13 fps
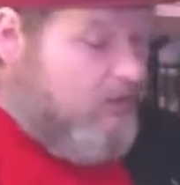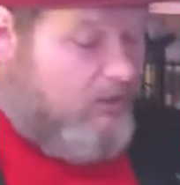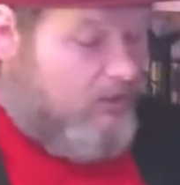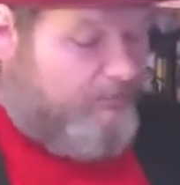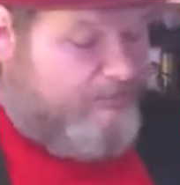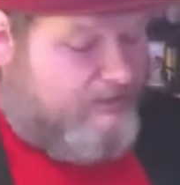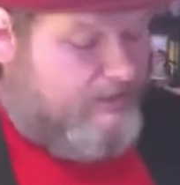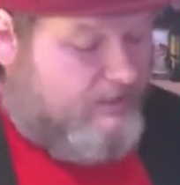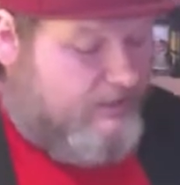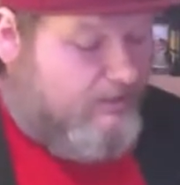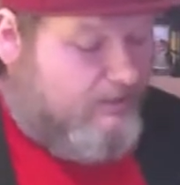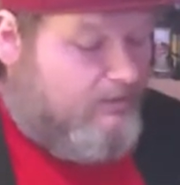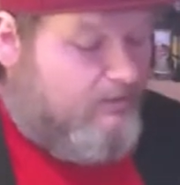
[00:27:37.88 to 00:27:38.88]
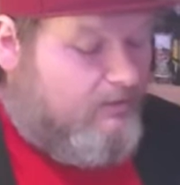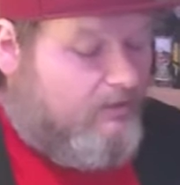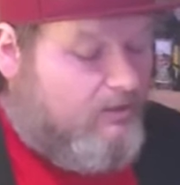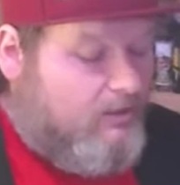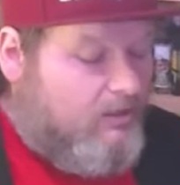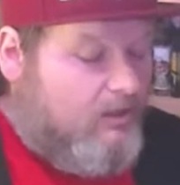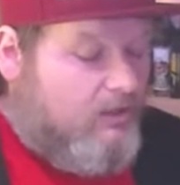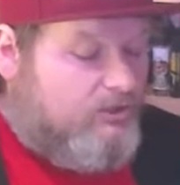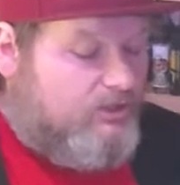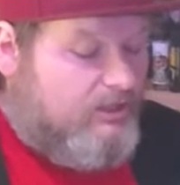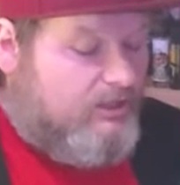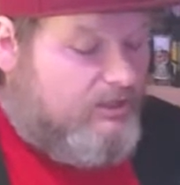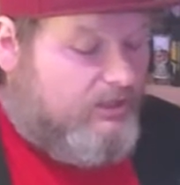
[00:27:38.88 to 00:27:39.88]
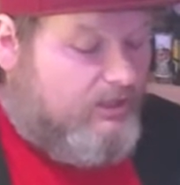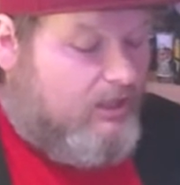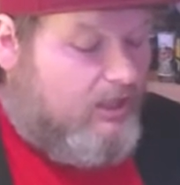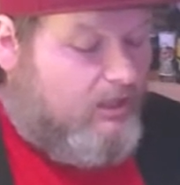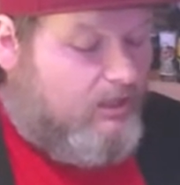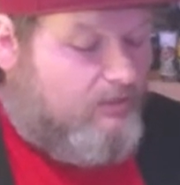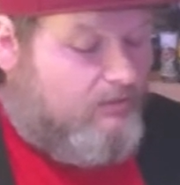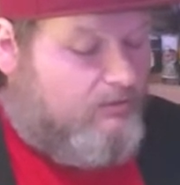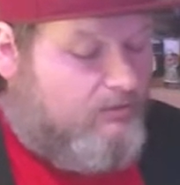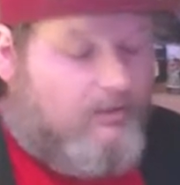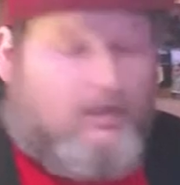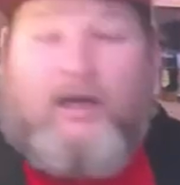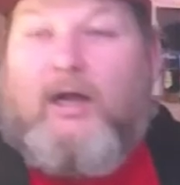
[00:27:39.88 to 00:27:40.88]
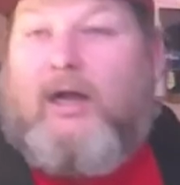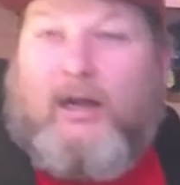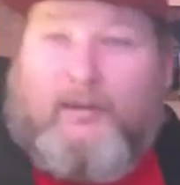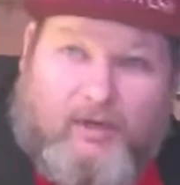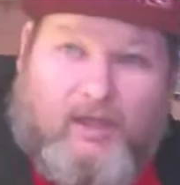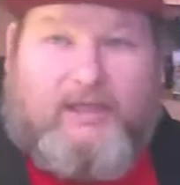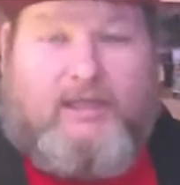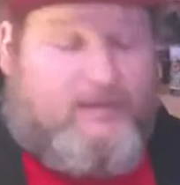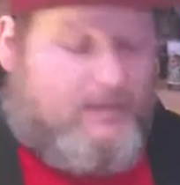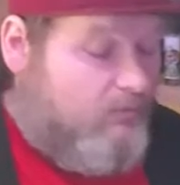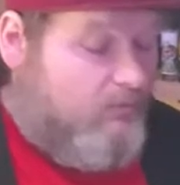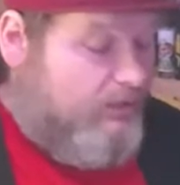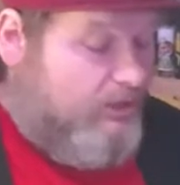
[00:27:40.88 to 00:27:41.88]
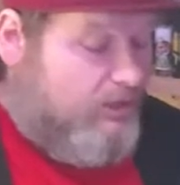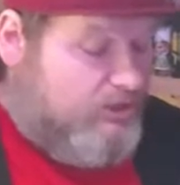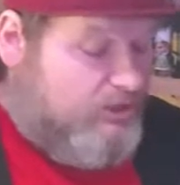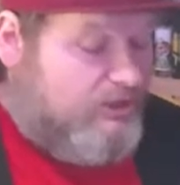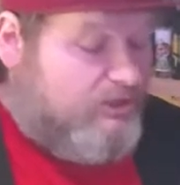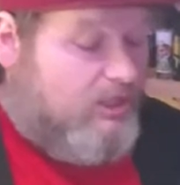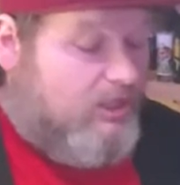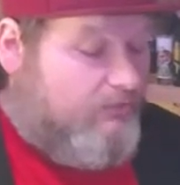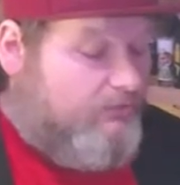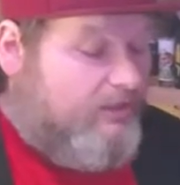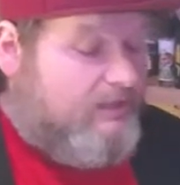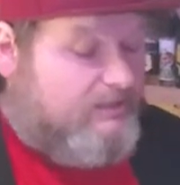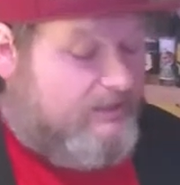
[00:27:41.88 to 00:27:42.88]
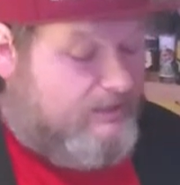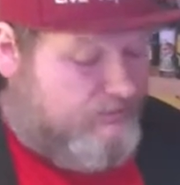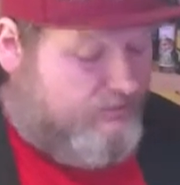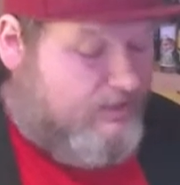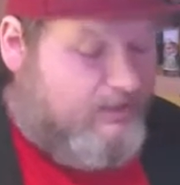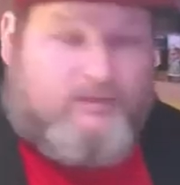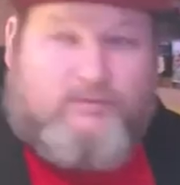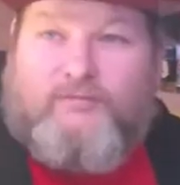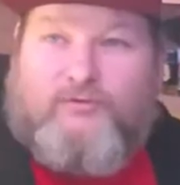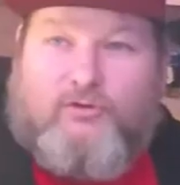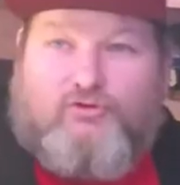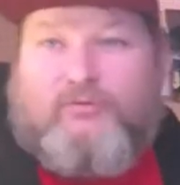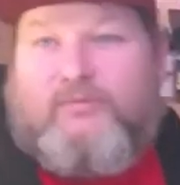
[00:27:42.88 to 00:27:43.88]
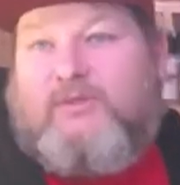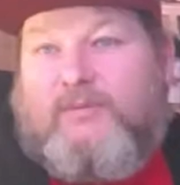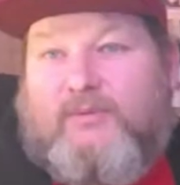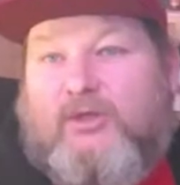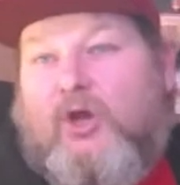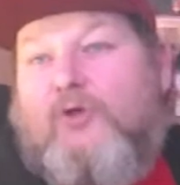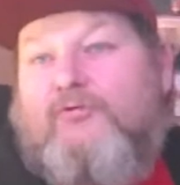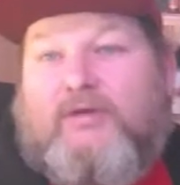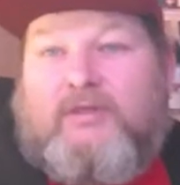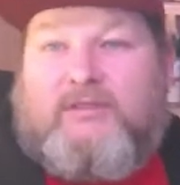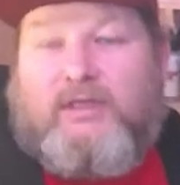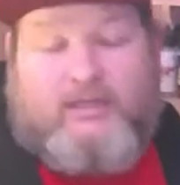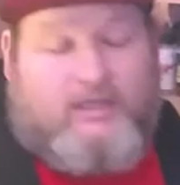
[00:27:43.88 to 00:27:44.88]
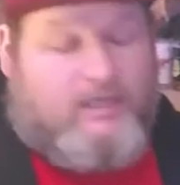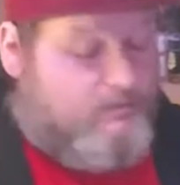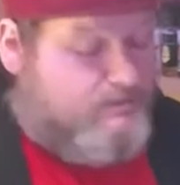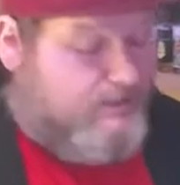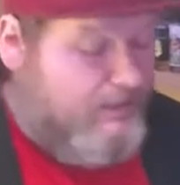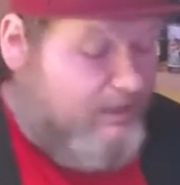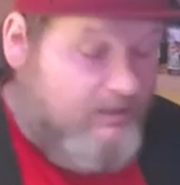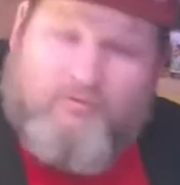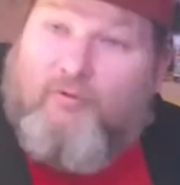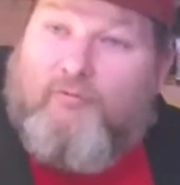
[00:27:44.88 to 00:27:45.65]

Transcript: Obviously, changing the colour, I'm liking that, where you can change the colour and accessorize with your drip tip and your O-rings, like I keep saying.